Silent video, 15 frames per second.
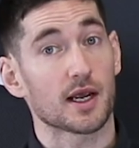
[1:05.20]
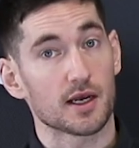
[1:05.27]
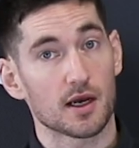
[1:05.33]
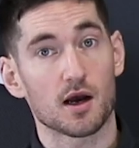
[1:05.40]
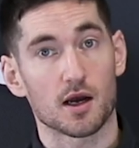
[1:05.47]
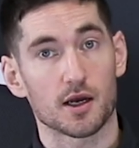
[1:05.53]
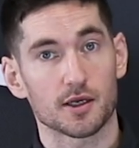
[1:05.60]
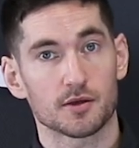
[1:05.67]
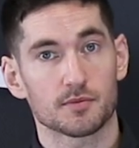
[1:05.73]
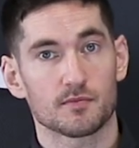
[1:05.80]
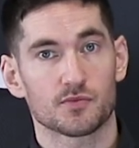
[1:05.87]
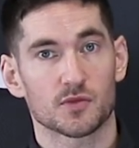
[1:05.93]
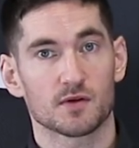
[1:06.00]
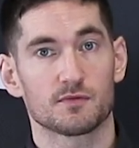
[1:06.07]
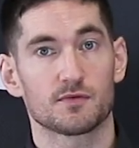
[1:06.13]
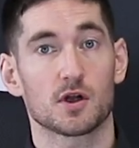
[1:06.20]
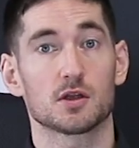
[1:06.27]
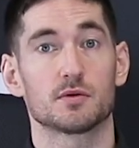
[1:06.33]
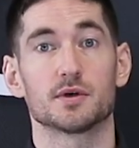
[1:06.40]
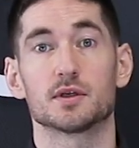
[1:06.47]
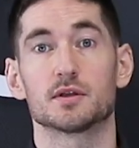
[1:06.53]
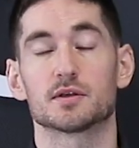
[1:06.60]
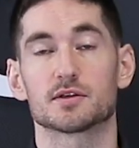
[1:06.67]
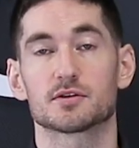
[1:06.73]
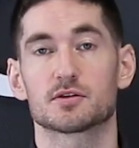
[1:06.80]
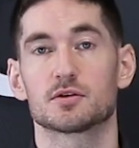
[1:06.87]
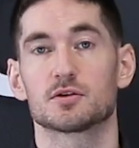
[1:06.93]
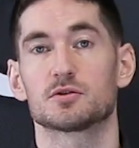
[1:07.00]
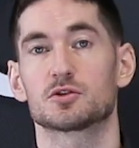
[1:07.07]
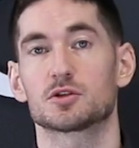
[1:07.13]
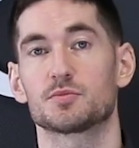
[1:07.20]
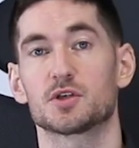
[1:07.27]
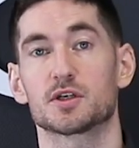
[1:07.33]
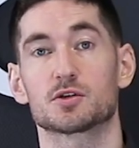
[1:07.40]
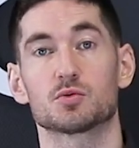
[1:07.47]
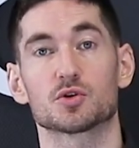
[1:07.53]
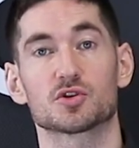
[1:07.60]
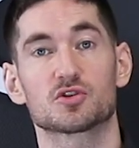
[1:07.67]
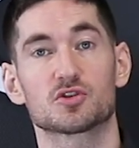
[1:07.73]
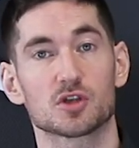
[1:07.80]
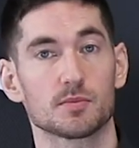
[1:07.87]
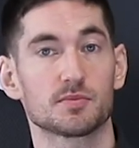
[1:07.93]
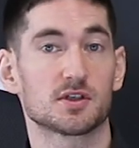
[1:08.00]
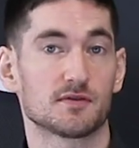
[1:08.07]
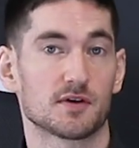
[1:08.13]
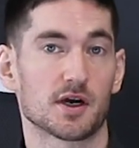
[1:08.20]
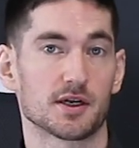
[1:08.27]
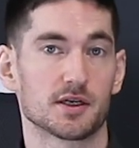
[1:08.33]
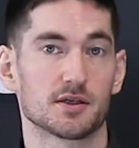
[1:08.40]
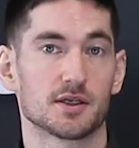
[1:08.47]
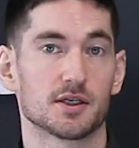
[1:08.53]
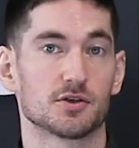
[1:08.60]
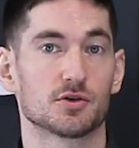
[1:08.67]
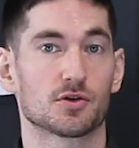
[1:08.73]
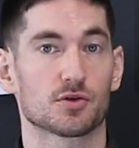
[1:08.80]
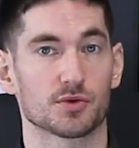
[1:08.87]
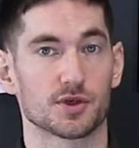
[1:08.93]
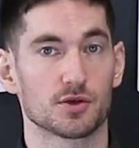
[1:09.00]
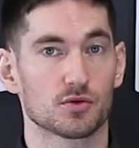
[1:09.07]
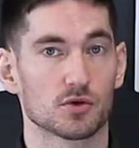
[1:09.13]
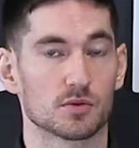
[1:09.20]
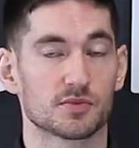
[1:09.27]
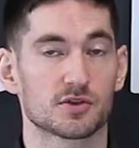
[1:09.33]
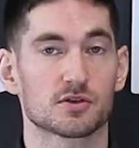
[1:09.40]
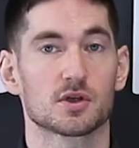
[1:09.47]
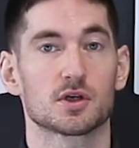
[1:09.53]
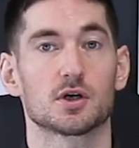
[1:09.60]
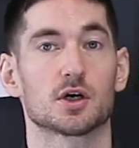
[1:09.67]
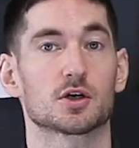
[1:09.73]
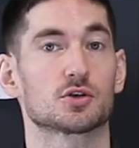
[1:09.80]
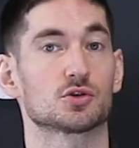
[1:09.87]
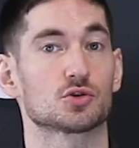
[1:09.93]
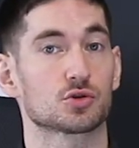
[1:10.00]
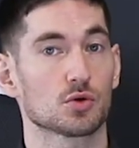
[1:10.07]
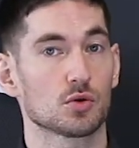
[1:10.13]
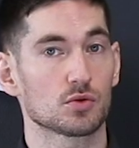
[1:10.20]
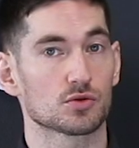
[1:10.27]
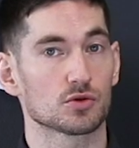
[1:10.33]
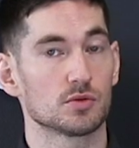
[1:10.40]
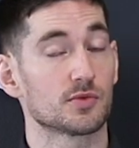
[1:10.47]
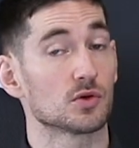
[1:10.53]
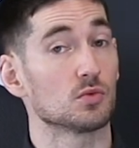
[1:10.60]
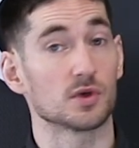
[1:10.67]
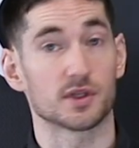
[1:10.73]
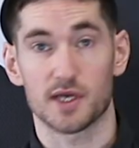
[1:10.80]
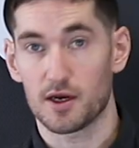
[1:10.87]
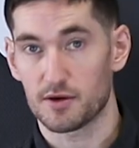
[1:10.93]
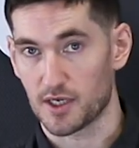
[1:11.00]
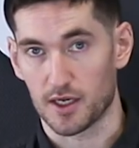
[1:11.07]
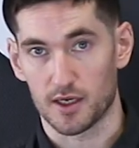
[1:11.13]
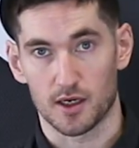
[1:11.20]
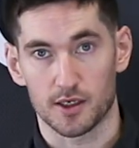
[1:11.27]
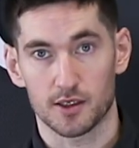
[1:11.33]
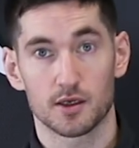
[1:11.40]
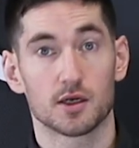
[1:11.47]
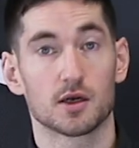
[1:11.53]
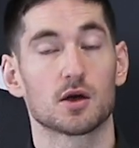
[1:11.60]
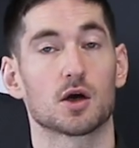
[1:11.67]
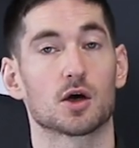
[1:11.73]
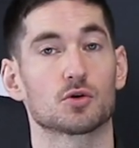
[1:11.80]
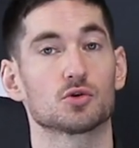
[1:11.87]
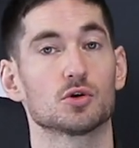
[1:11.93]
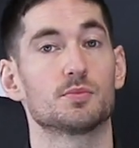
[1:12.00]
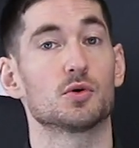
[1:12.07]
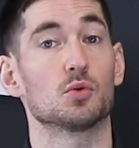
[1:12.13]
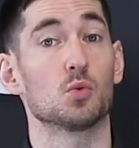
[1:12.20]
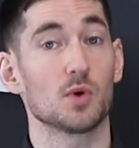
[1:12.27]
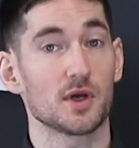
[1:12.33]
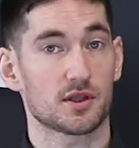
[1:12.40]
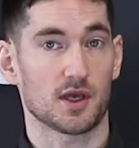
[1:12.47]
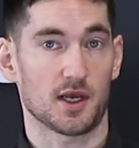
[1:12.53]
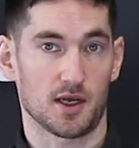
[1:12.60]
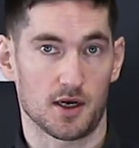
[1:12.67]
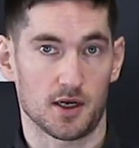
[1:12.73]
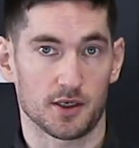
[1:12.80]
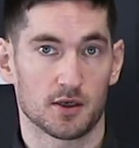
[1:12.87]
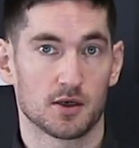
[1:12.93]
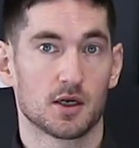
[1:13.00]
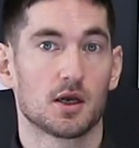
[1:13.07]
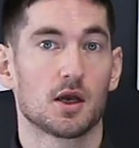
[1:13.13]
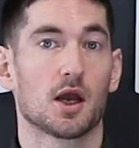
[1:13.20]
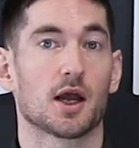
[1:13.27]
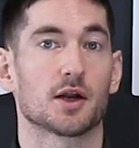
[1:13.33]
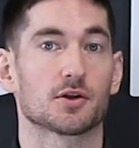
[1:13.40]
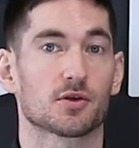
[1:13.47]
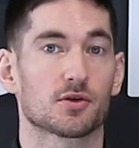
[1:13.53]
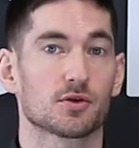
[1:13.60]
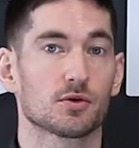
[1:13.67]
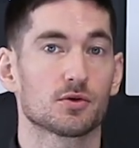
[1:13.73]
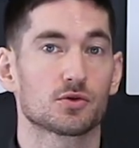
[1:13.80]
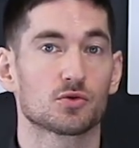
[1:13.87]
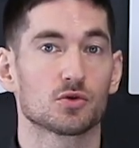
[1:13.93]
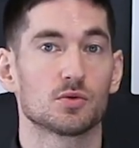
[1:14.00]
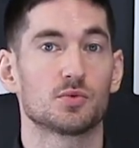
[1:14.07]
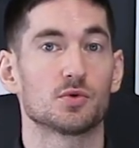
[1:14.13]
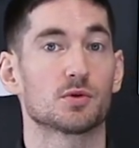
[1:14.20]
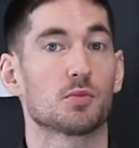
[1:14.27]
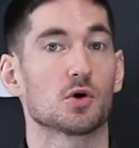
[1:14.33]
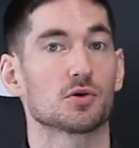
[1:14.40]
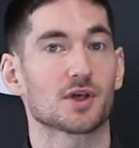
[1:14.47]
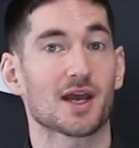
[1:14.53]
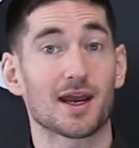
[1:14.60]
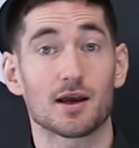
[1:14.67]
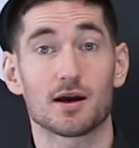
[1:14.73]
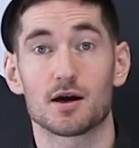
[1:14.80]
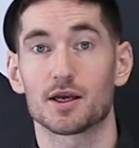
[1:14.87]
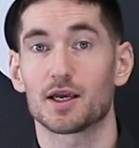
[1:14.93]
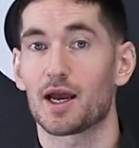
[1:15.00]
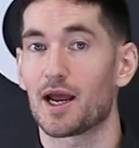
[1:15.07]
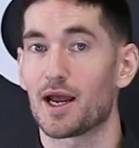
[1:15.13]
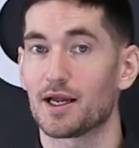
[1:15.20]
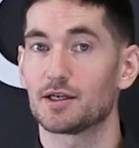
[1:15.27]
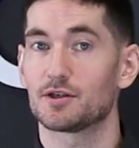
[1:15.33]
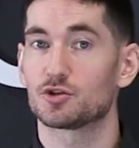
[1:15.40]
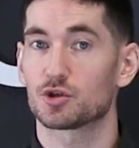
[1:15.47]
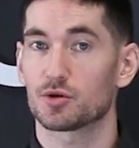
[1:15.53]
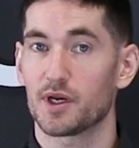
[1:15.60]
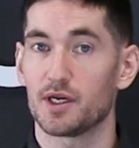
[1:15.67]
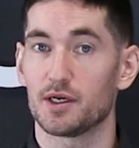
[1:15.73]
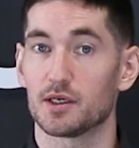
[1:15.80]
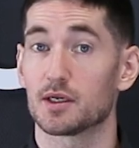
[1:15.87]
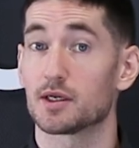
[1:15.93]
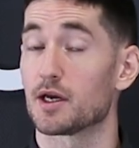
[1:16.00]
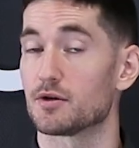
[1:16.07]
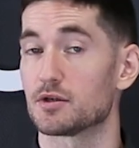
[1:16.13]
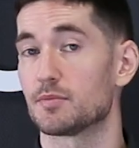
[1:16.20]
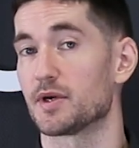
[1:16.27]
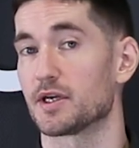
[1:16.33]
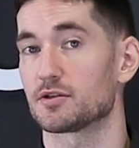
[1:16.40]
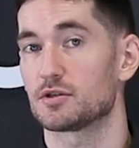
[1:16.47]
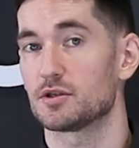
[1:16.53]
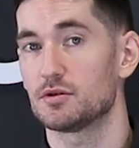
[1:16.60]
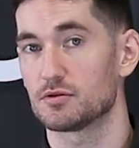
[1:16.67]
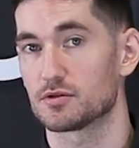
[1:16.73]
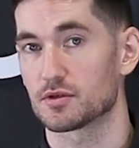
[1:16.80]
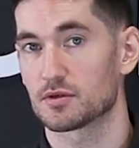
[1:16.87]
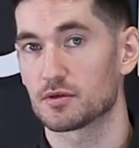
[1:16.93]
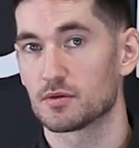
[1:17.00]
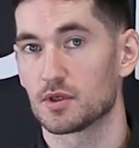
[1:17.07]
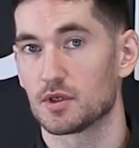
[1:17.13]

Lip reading: AI. Following this, subjects were subdivided into three groups: a control group without AI, a group with AI, and a third group with both AI and training in how to best use it.